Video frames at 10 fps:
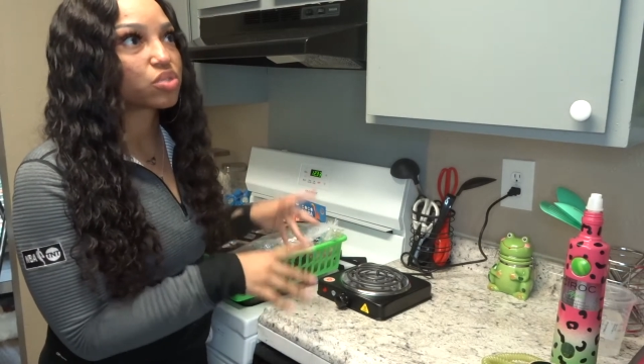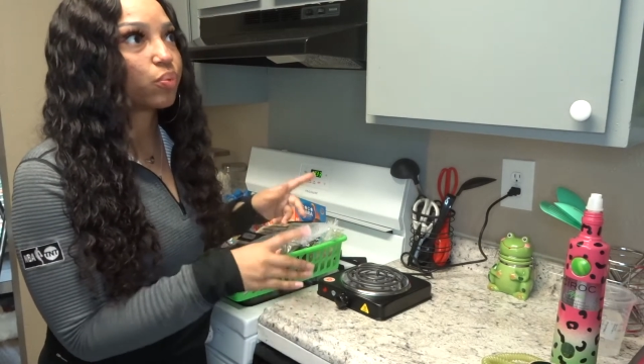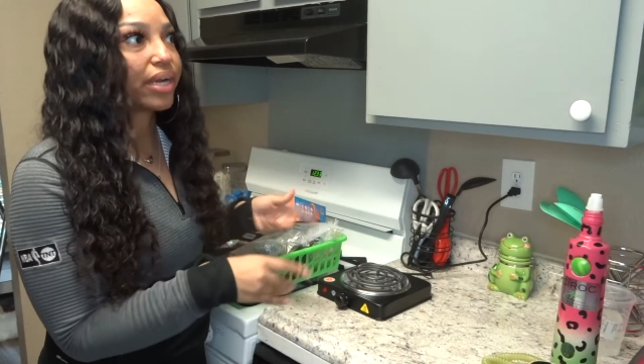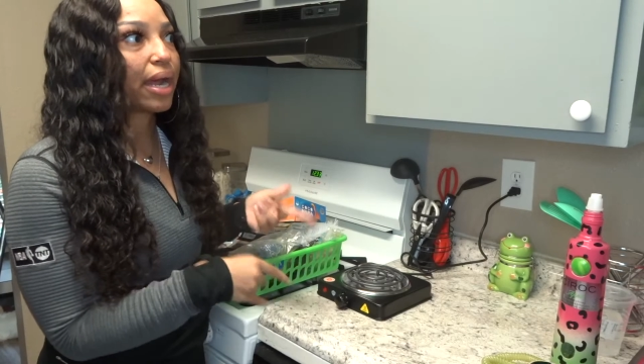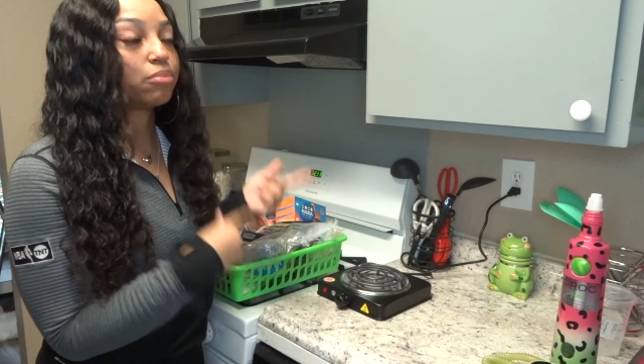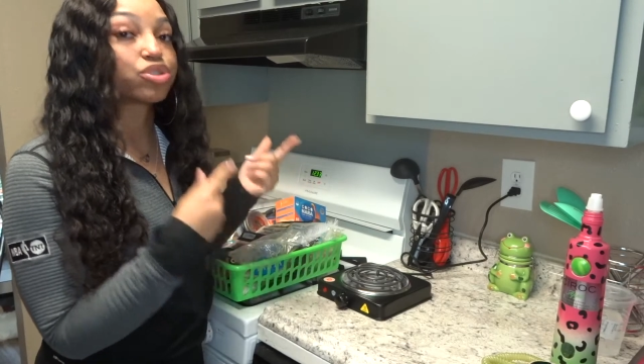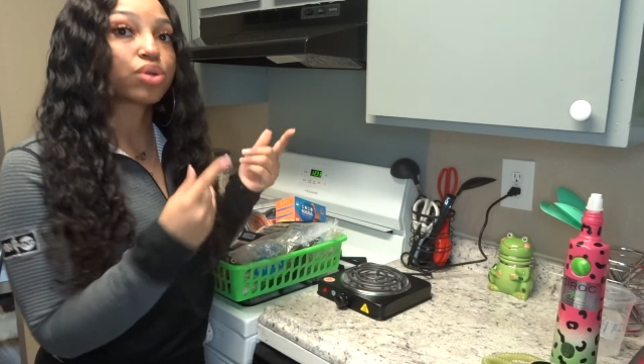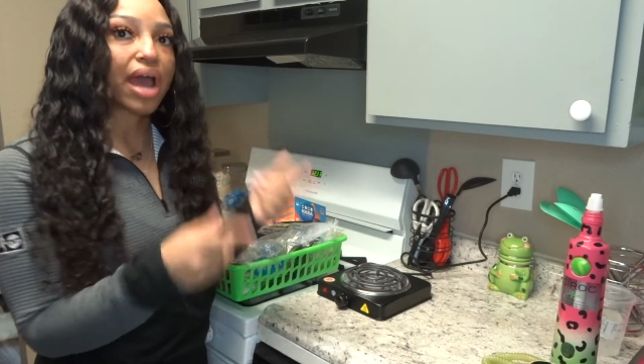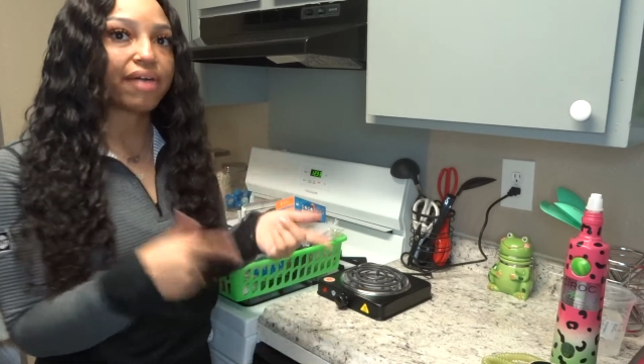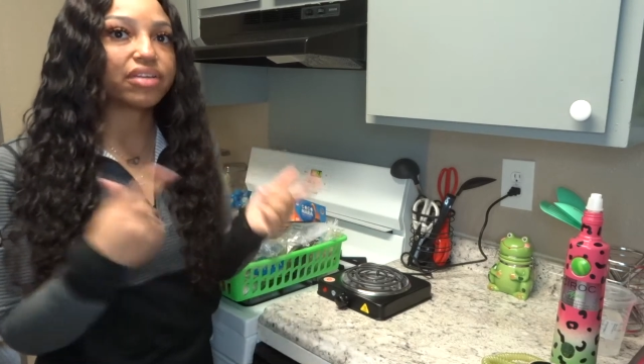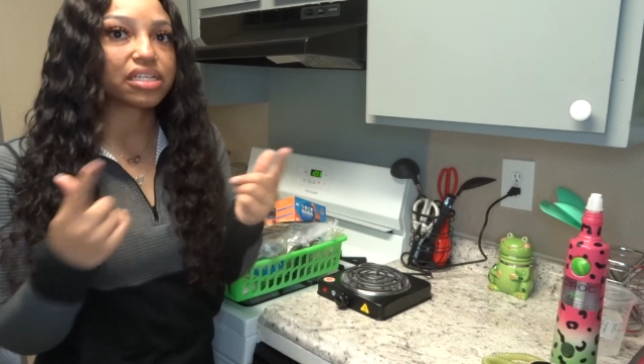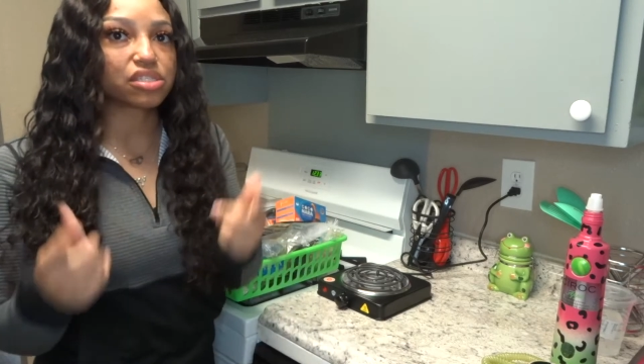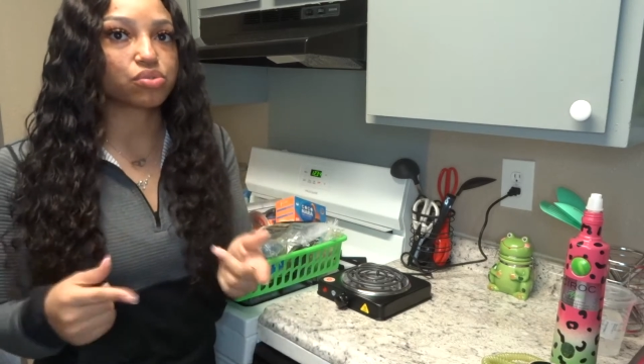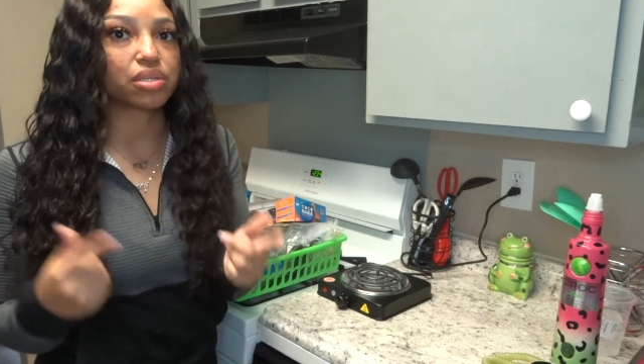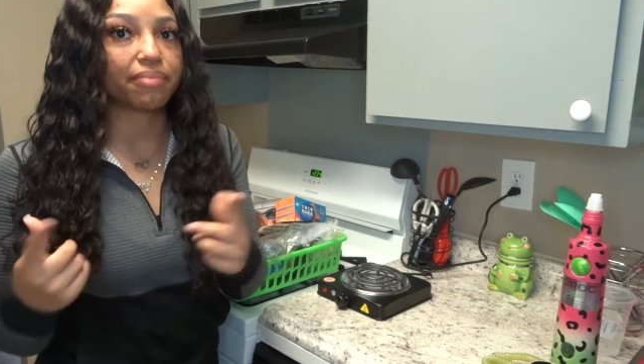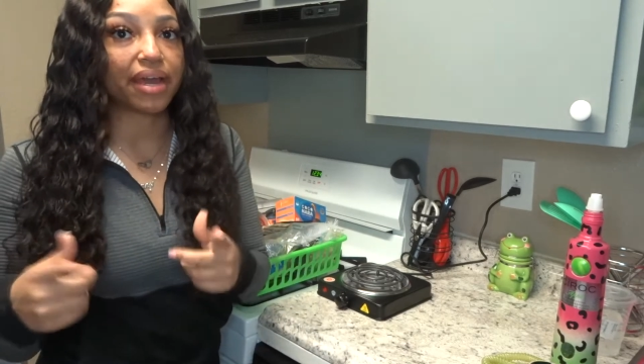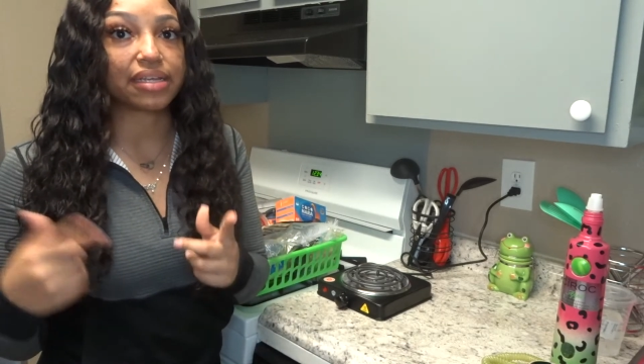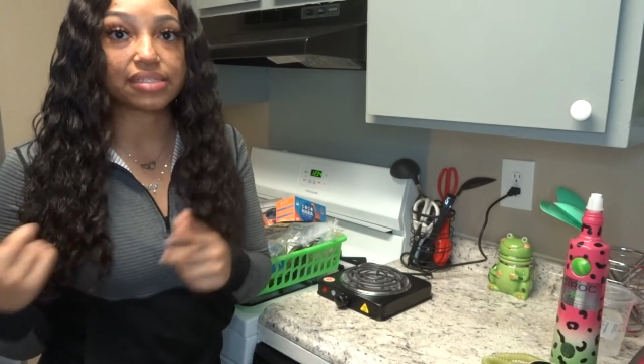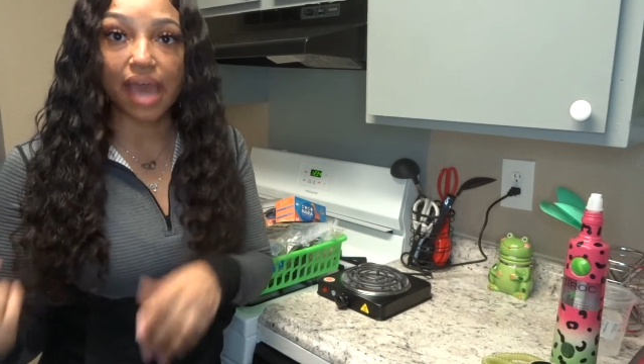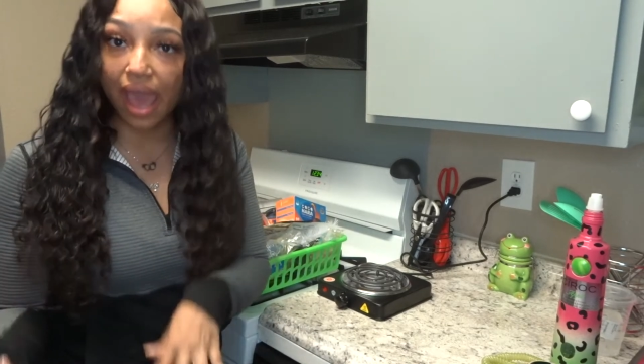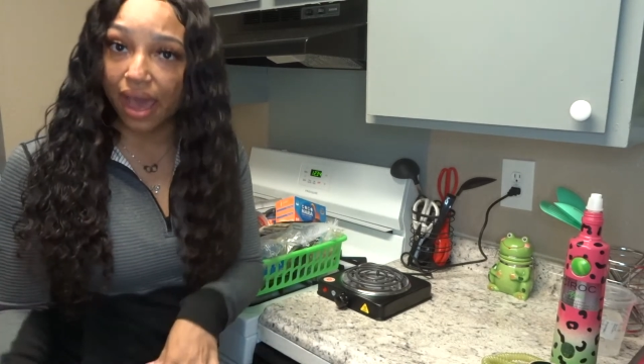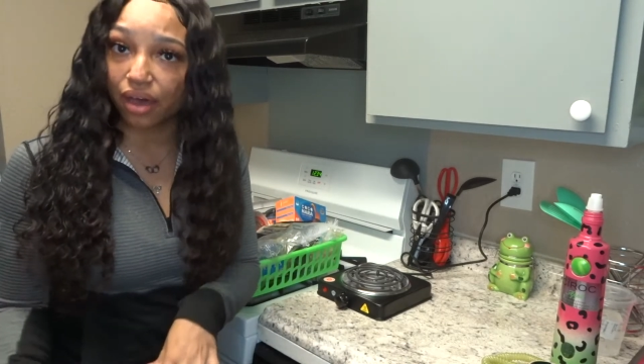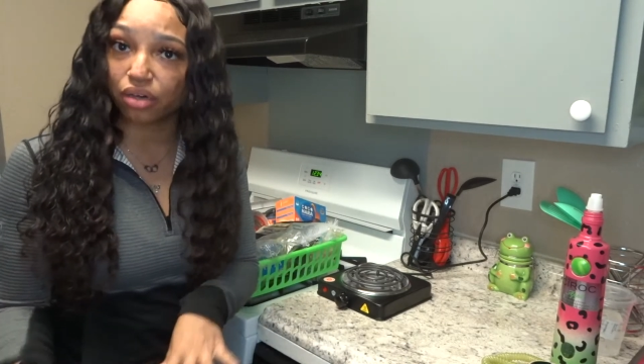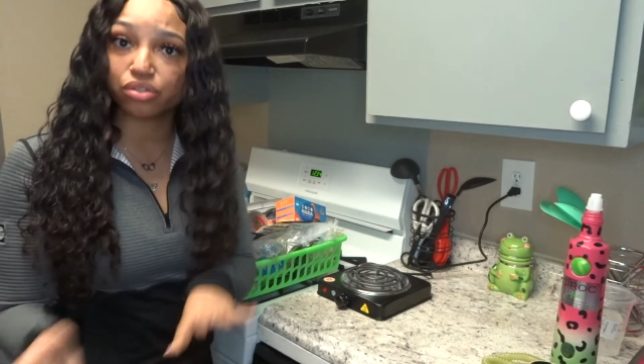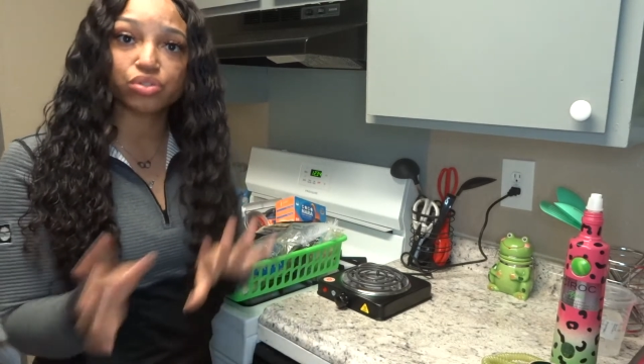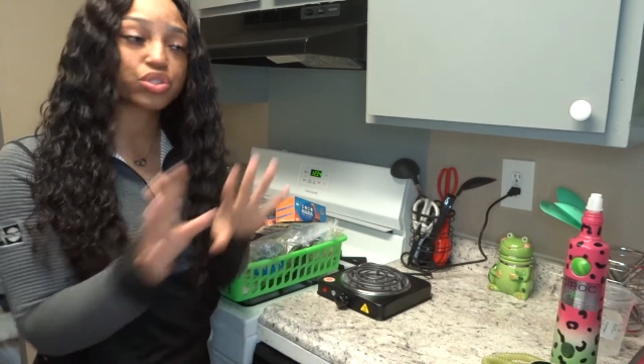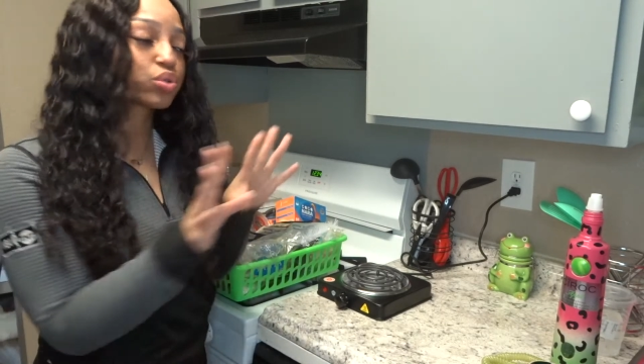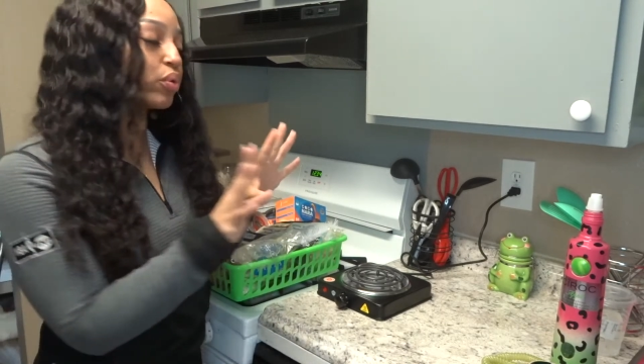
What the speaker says: when I'm traveling to somebody's house, to an